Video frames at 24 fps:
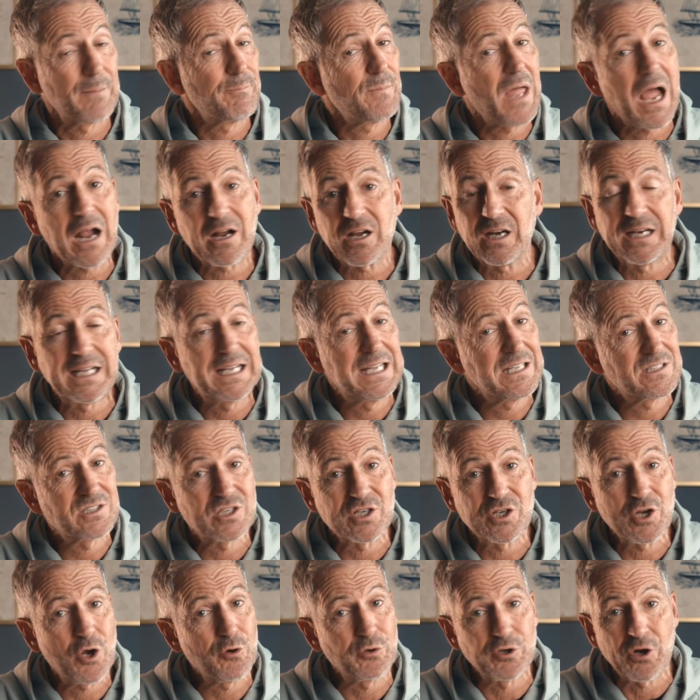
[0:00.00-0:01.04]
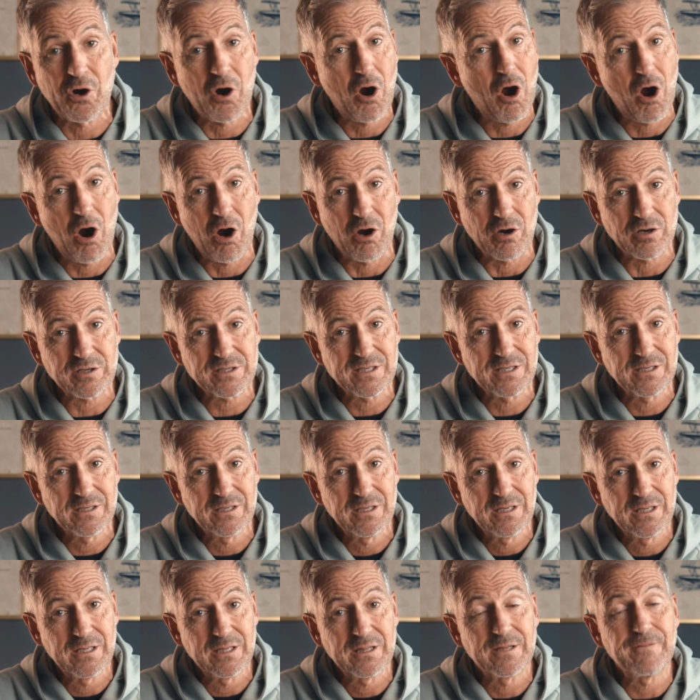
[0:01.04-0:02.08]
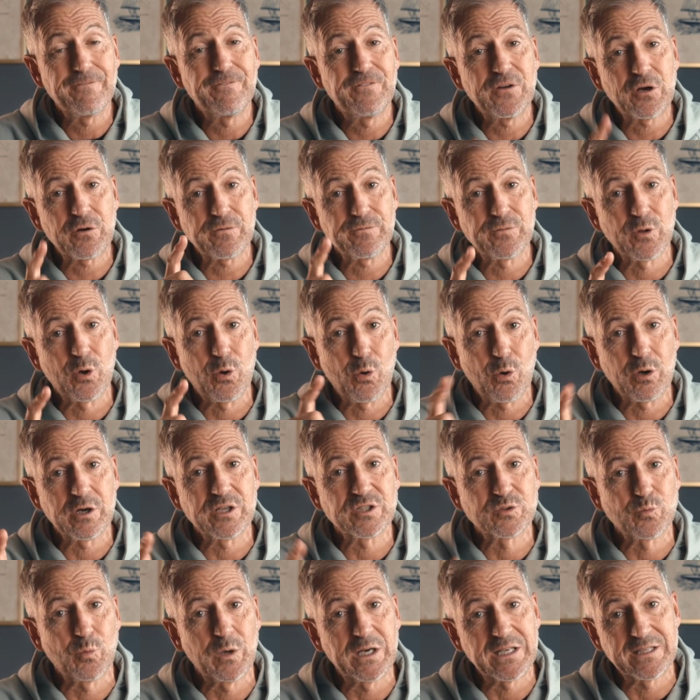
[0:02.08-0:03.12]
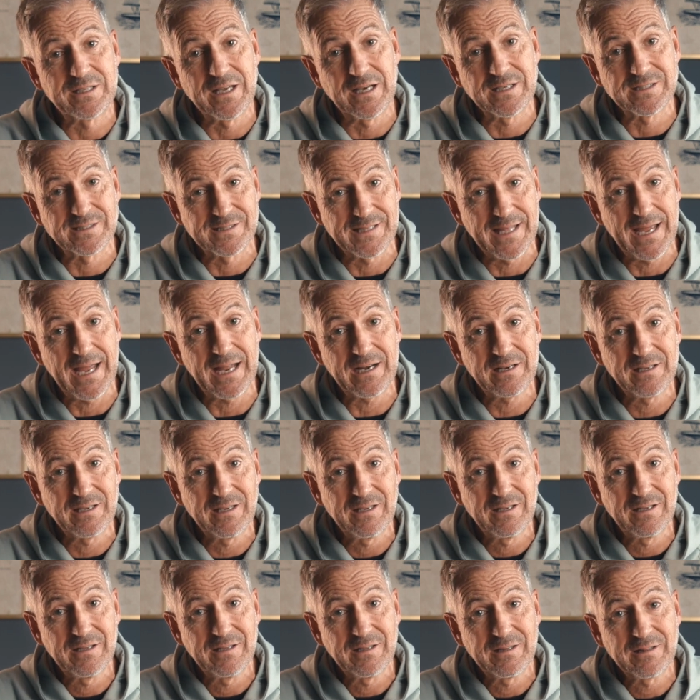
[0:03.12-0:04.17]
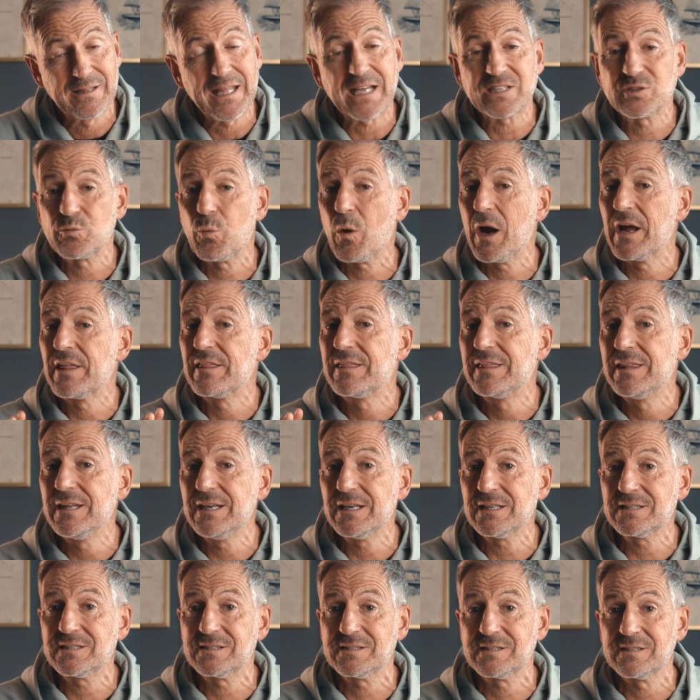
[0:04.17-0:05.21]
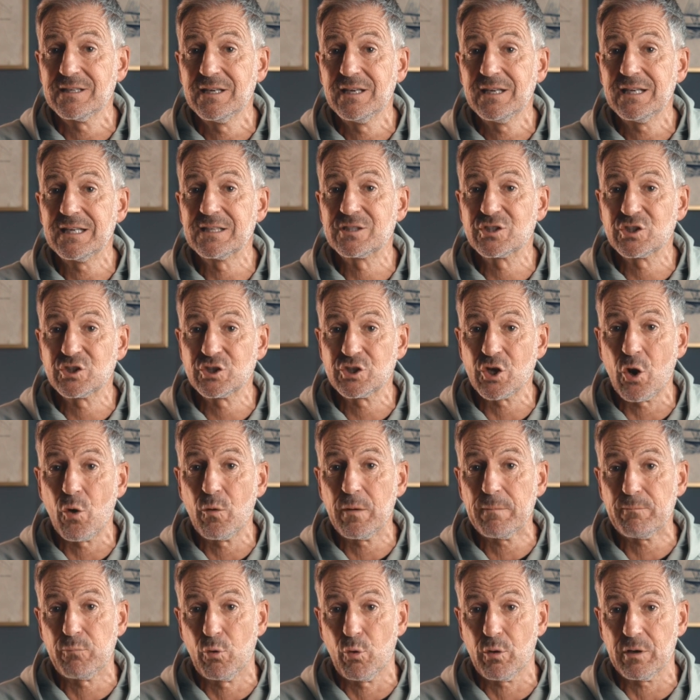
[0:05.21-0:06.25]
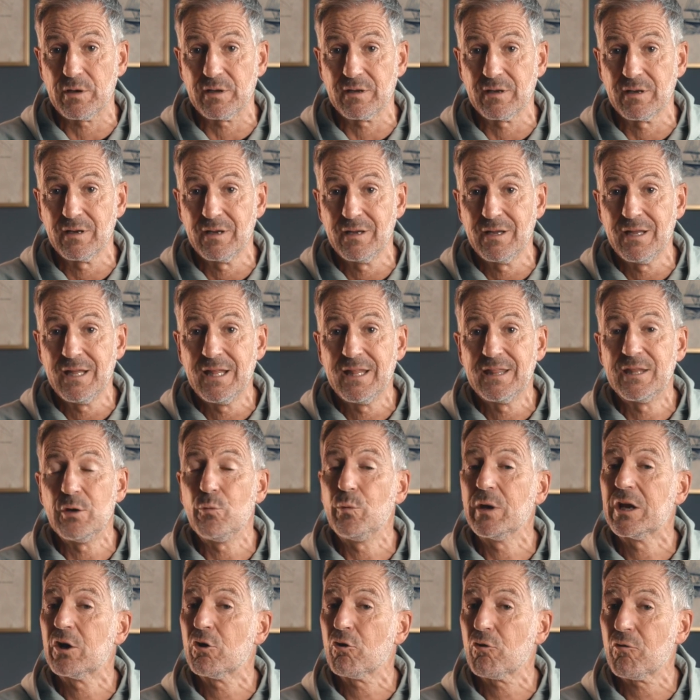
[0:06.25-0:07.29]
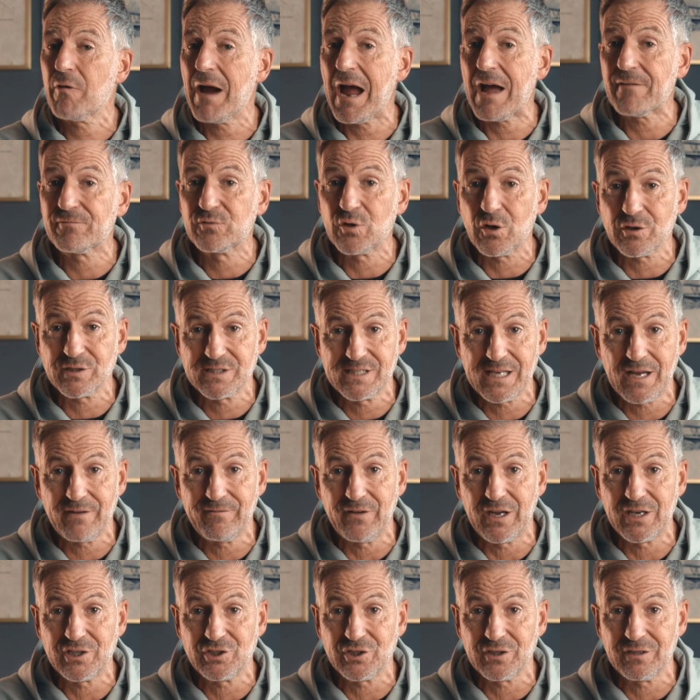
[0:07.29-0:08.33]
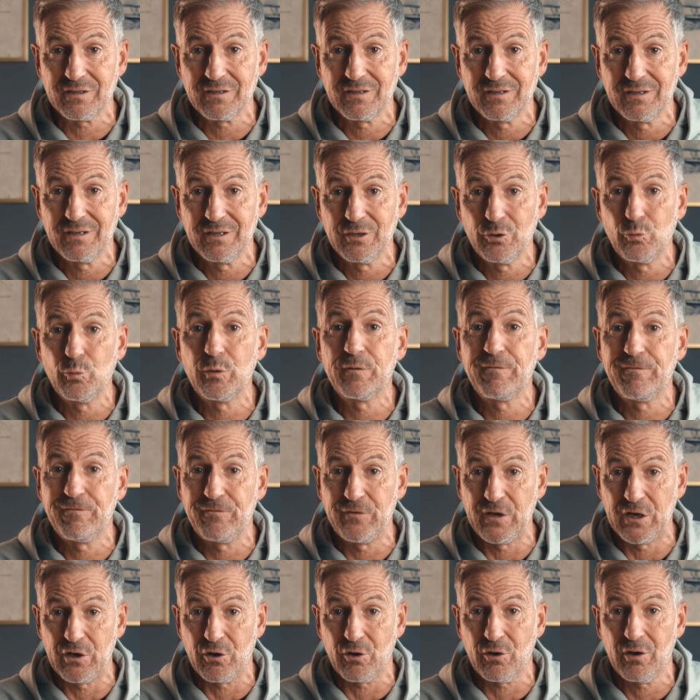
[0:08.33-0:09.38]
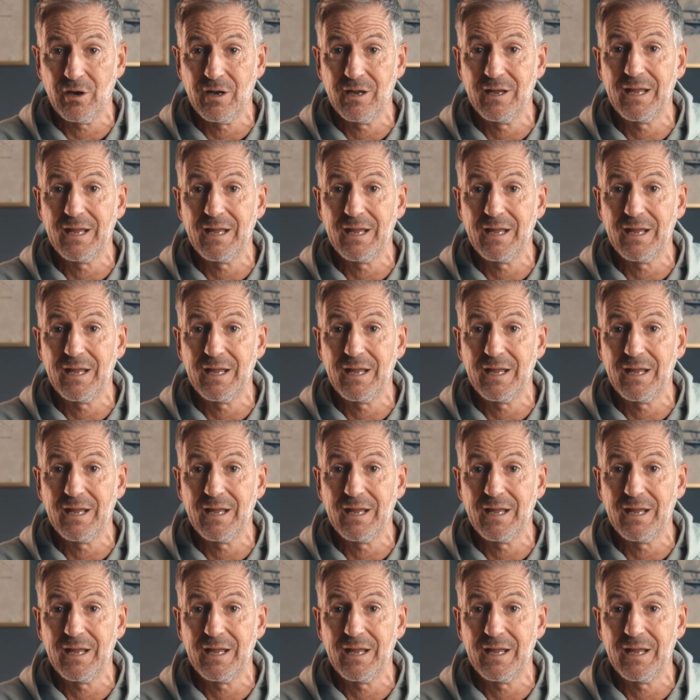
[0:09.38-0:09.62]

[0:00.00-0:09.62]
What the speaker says: I'm not going to get to know your heart. The fear of the Lord is what does that. That's why this is so important, that we craft our salvation with fear